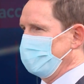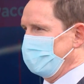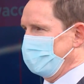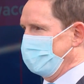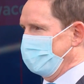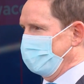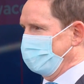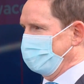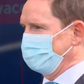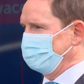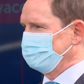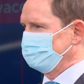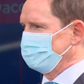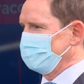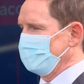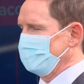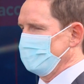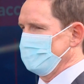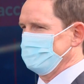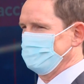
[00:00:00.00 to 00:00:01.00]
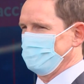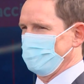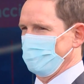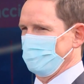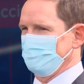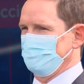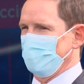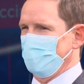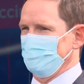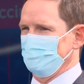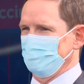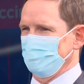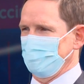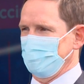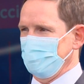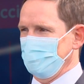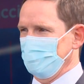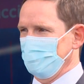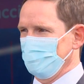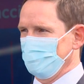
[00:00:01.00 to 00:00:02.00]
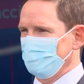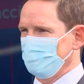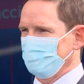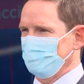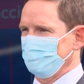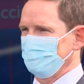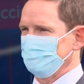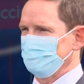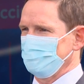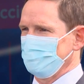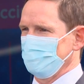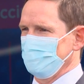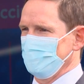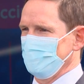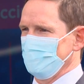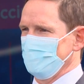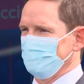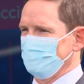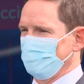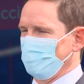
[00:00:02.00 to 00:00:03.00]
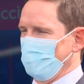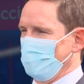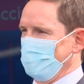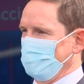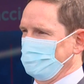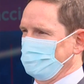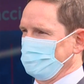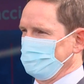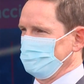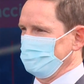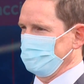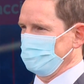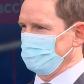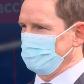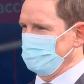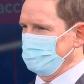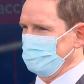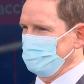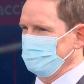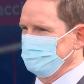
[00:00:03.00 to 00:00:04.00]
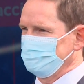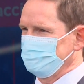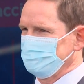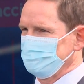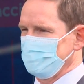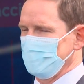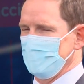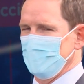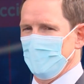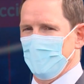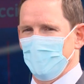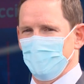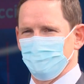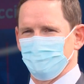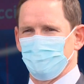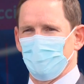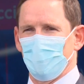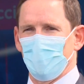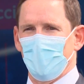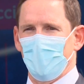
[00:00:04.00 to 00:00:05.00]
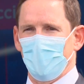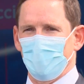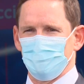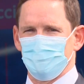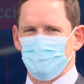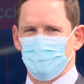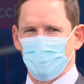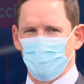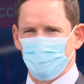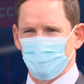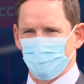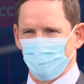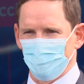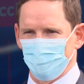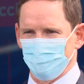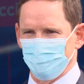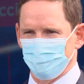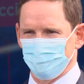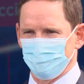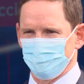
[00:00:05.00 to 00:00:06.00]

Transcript: high for public health, for our community, and for our children.